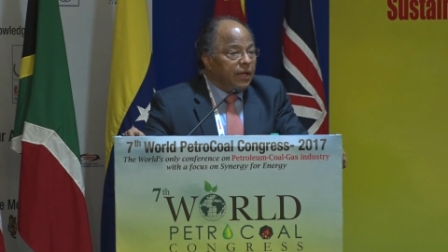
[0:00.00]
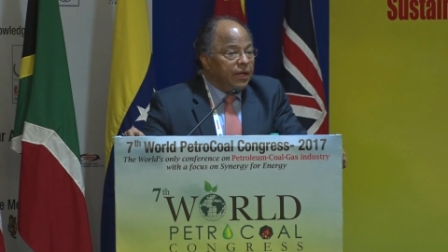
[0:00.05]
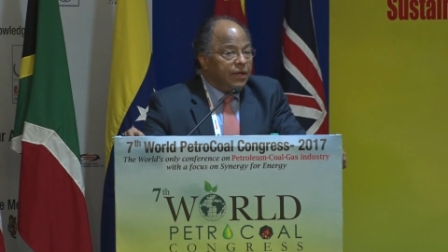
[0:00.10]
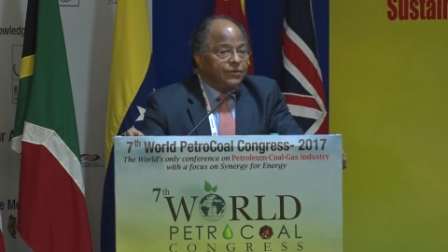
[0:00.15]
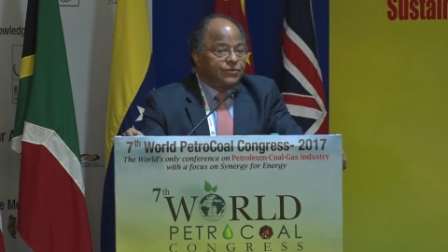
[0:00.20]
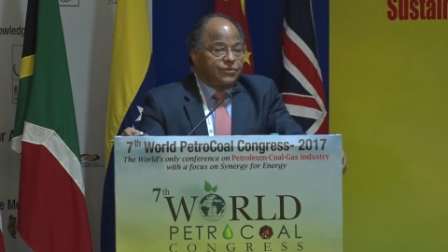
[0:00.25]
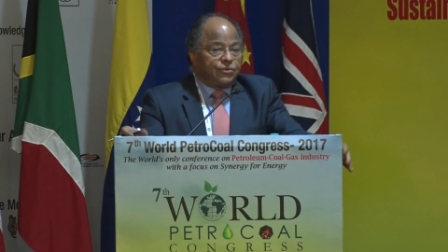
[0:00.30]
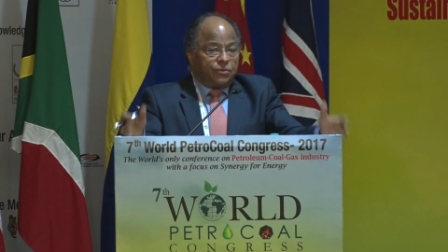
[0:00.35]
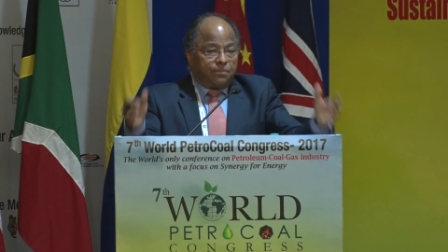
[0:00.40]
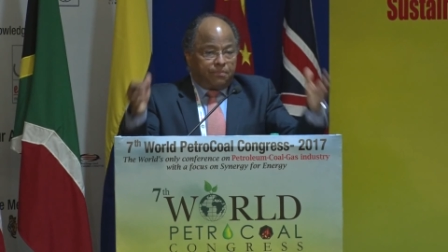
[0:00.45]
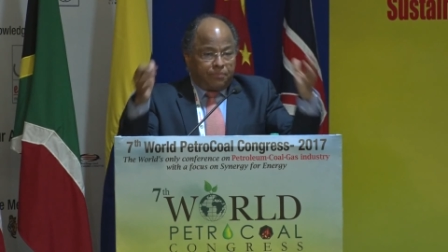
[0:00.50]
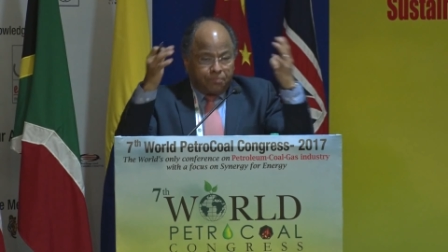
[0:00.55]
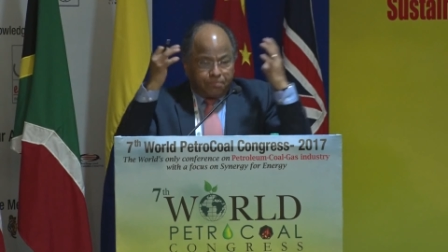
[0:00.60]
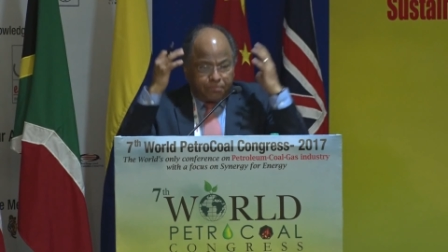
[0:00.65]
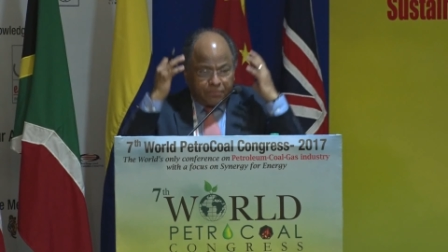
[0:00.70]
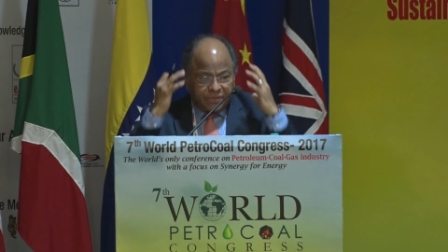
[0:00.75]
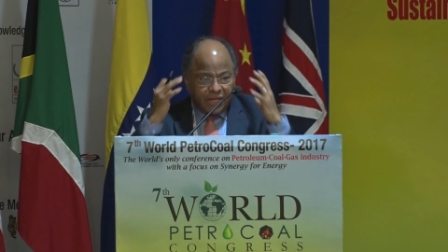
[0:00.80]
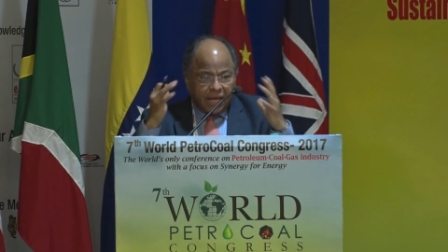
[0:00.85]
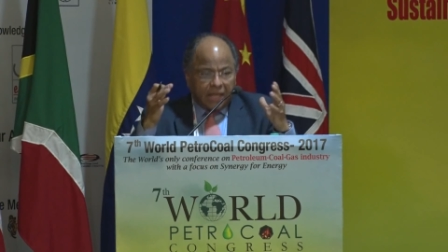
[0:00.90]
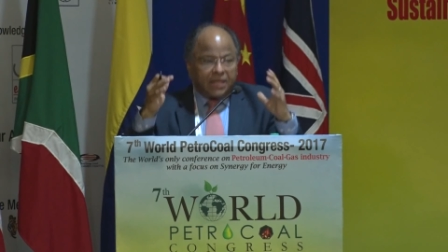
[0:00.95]
is to
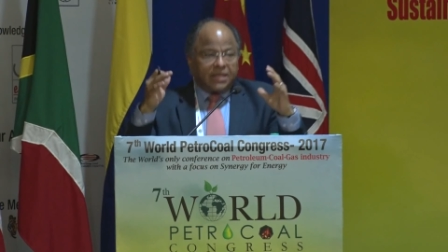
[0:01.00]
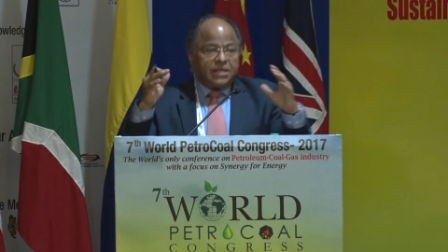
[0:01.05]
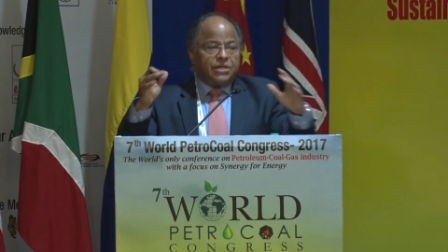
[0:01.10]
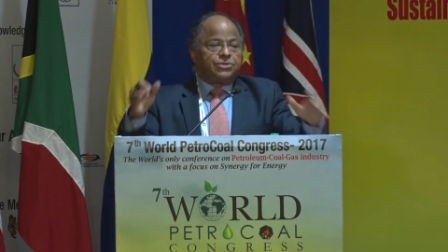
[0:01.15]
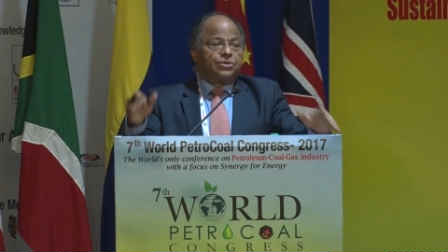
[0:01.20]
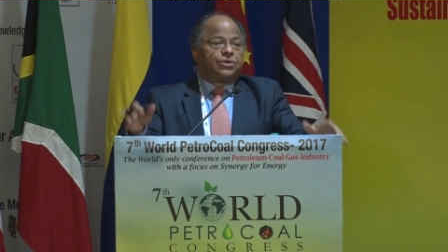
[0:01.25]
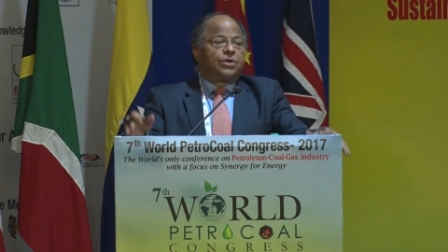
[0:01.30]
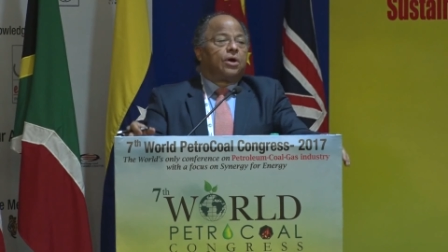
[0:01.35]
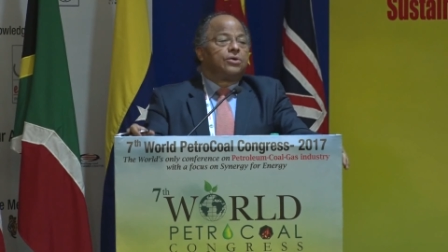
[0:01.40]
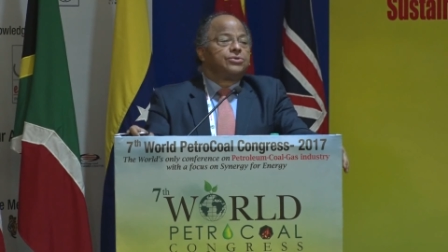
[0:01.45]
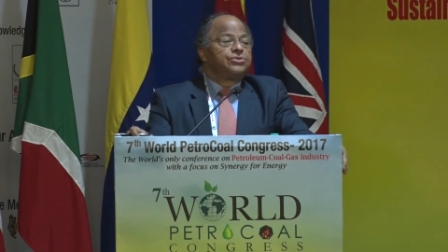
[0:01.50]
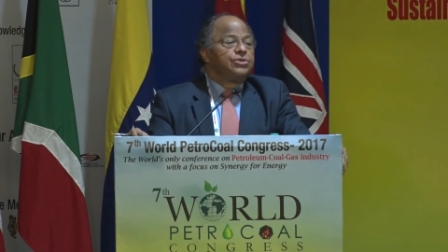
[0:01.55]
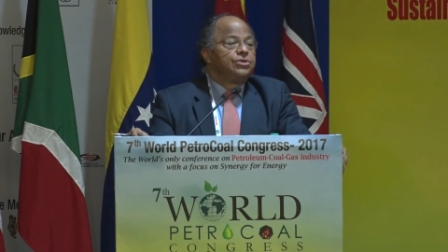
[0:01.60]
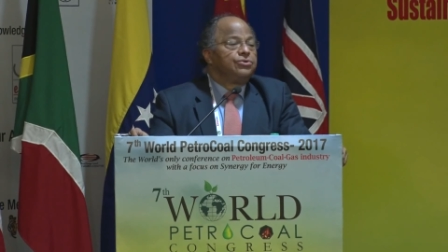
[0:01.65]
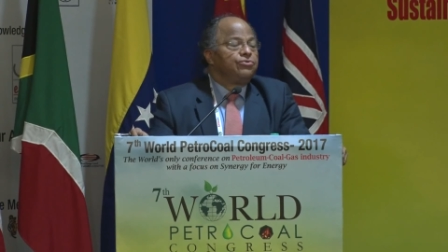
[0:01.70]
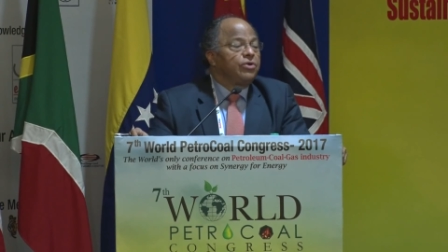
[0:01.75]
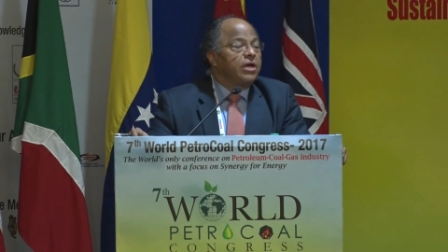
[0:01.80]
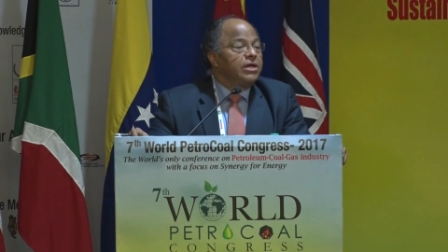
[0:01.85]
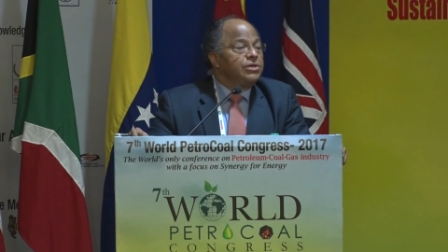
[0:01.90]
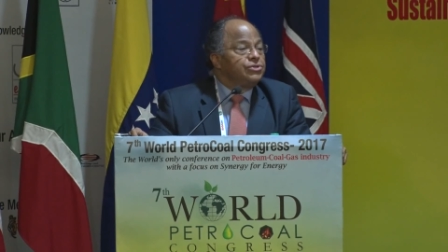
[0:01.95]
take into
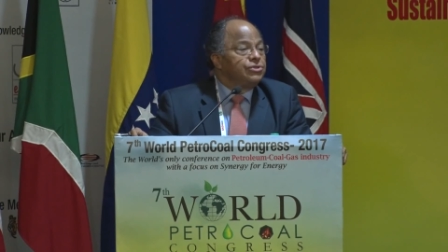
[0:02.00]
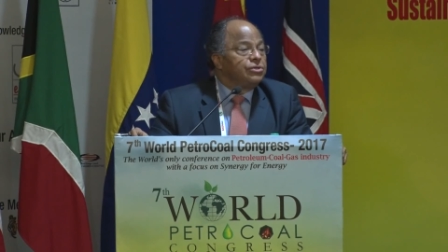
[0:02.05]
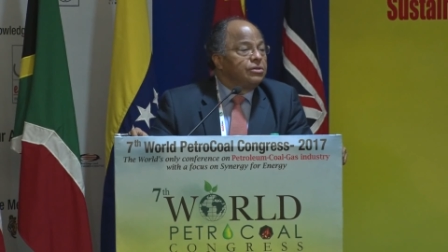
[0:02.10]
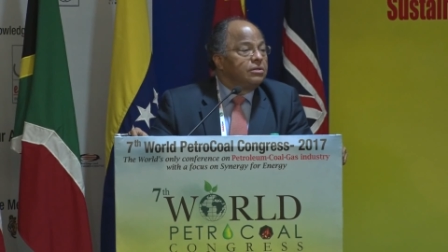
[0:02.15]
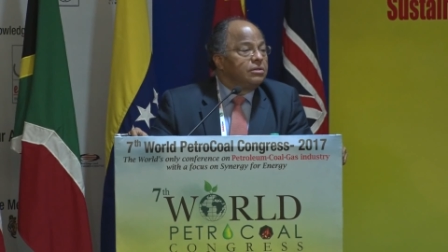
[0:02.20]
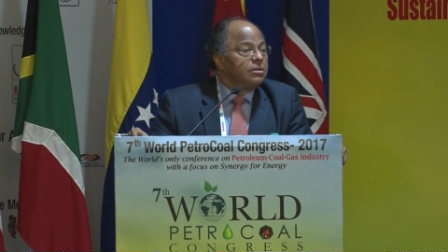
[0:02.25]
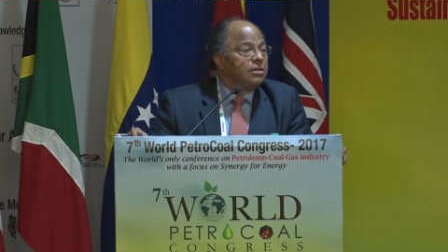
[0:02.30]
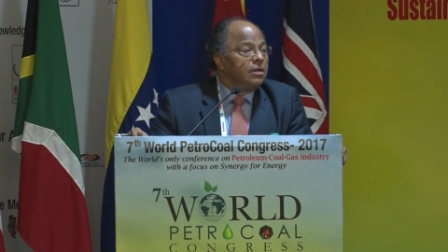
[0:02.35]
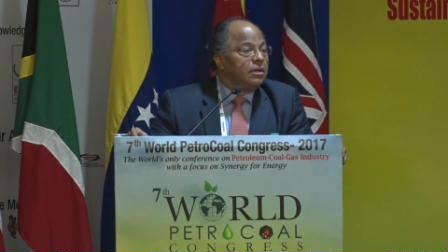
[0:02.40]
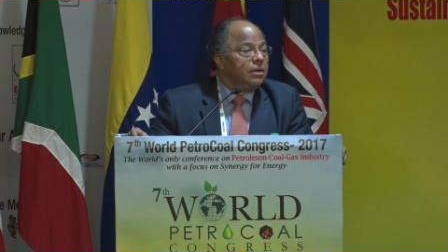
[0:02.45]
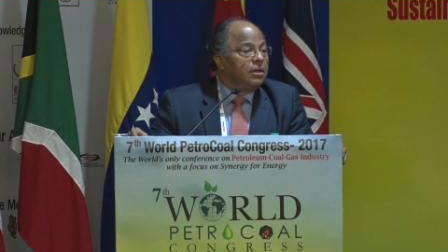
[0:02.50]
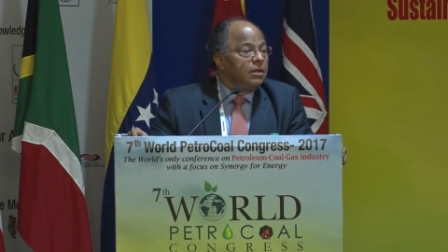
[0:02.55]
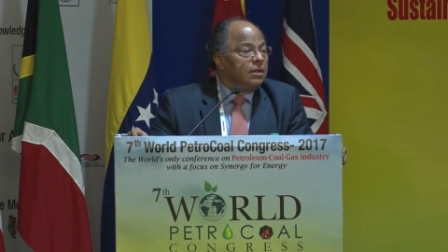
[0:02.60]
consideration